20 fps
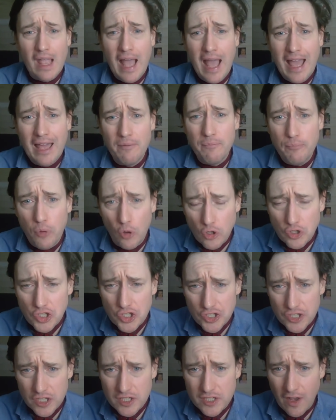and push
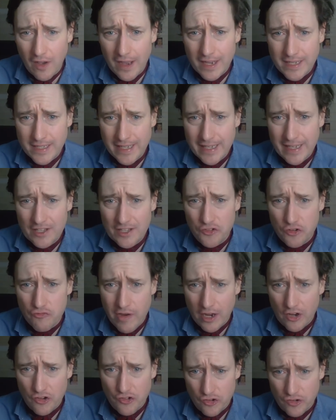society in its
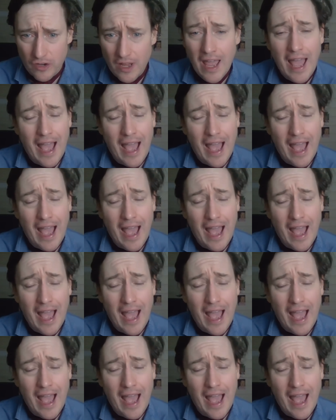direction